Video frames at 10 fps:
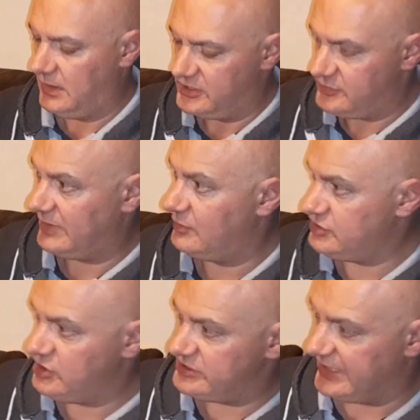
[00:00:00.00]
So when I was
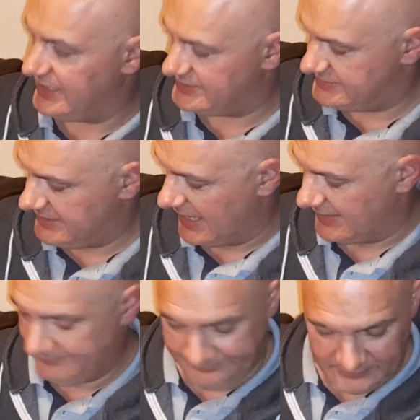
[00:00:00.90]
using it yesterday,
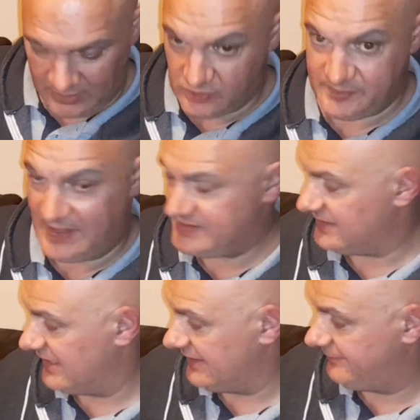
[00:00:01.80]
I was
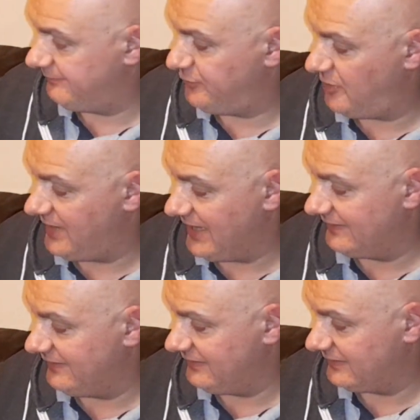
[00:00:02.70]
basically putting my
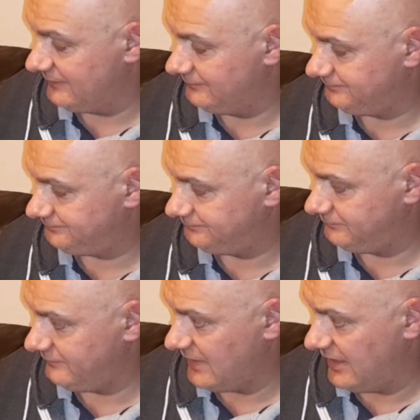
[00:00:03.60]
hand there
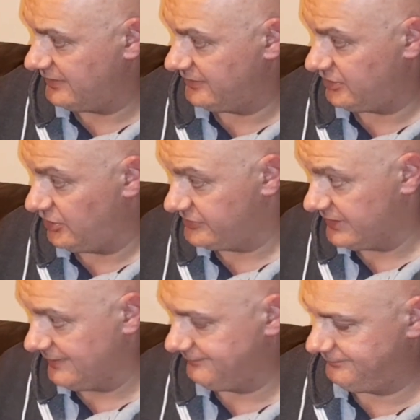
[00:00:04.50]
and using
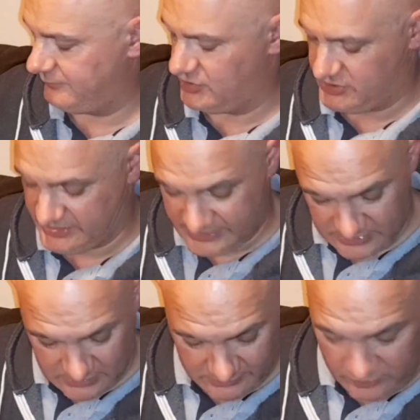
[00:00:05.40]
it, which is
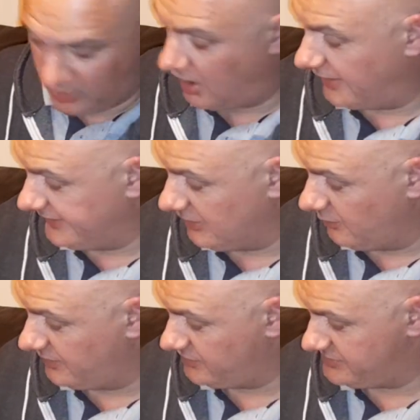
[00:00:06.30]
not ideal
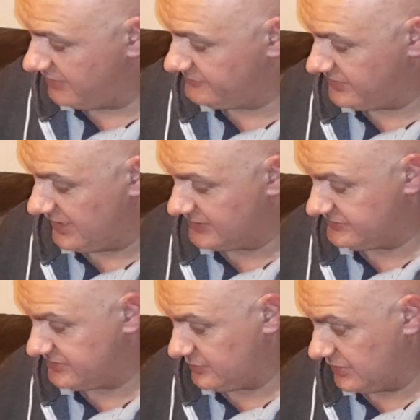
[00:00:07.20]
because obviously that's
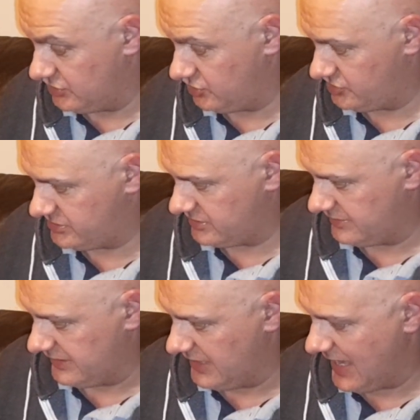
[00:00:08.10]
to adjust
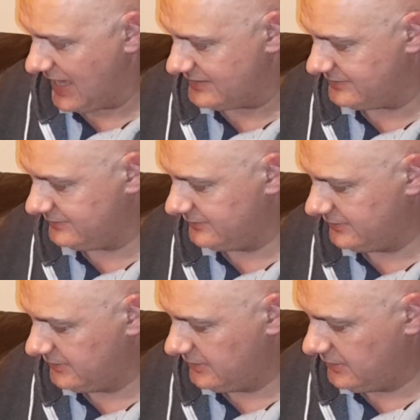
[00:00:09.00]
the head.
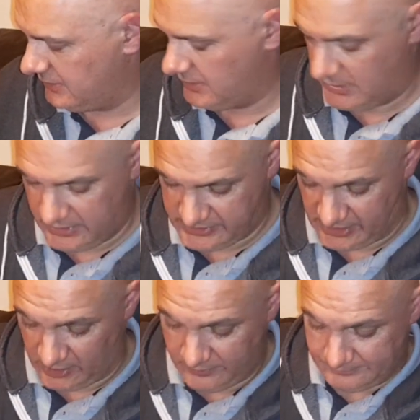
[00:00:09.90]

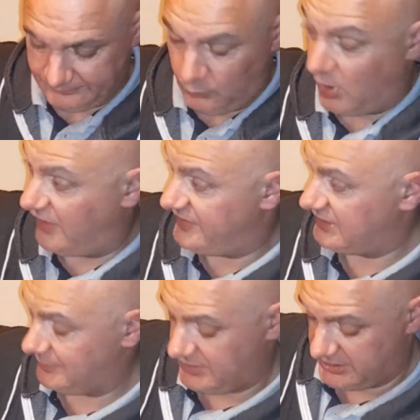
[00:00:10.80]
So what I think
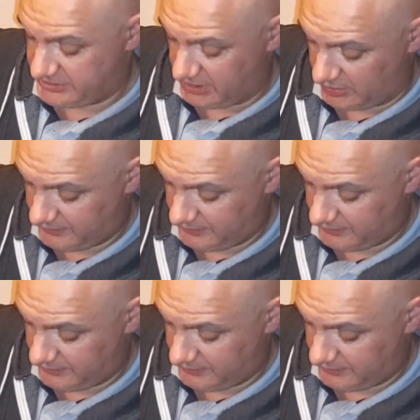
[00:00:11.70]
I'm going to do,